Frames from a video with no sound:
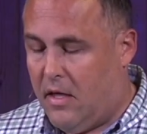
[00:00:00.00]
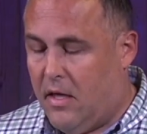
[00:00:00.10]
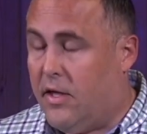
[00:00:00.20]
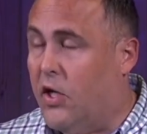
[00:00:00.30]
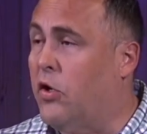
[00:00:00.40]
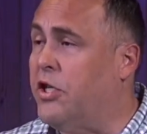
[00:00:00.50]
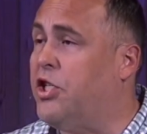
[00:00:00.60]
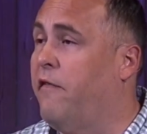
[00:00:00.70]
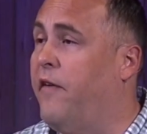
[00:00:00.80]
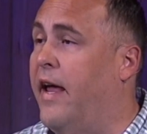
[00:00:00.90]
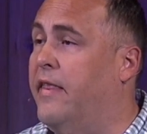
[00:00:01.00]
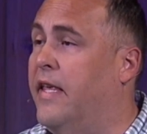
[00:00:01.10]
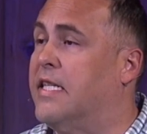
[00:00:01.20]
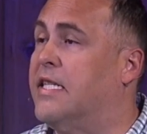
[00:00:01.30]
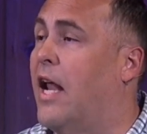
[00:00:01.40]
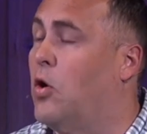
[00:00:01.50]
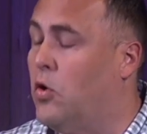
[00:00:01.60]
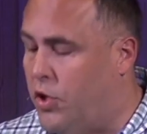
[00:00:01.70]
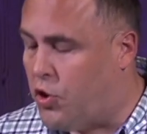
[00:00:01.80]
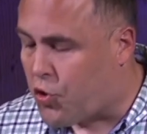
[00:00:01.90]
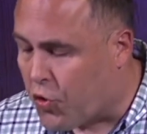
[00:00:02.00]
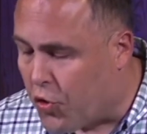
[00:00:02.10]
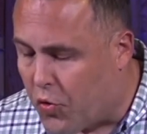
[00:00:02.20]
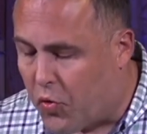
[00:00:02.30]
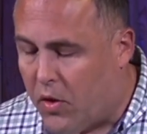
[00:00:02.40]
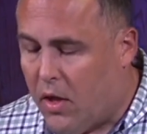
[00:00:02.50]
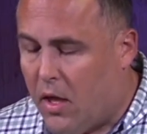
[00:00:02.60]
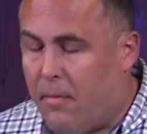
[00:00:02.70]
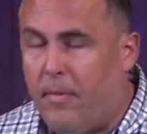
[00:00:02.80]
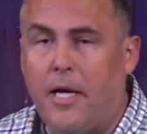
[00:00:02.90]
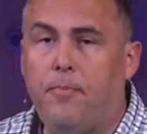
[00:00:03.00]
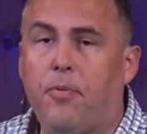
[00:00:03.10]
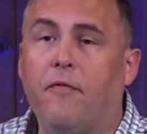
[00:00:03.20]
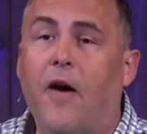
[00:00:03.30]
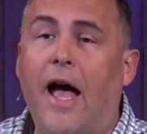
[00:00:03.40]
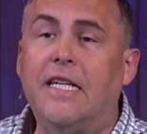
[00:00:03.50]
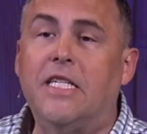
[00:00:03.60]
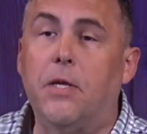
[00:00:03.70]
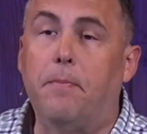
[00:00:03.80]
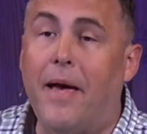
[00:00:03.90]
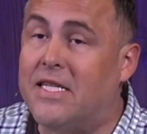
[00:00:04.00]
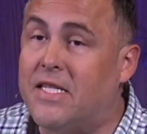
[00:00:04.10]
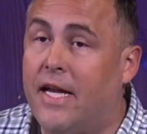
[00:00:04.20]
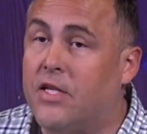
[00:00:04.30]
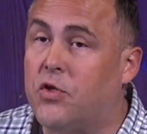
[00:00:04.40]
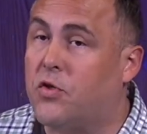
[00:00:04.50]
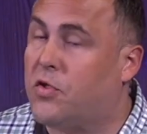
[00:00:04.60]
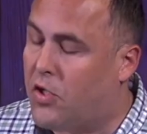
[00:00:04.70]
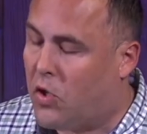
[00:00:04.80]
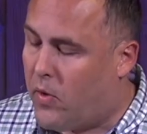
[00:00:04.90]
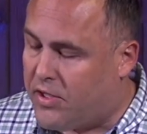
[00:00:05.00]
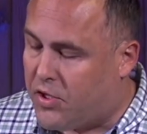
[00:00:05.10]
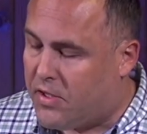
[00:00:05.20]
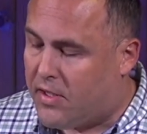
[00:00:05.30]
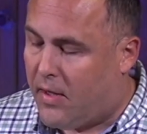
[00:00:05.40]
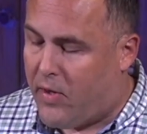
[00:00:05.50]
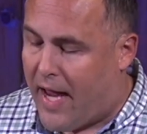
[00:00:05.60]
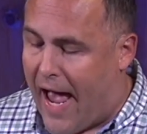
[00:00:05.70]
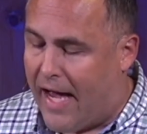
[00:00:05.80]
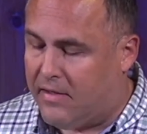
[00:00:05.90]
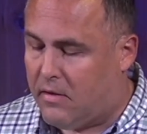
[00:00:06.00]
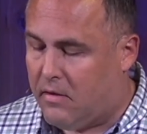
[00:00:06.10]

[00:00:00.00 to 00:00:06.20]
The Christian faith is not only true, but it provides the best answers to the questions that we ask.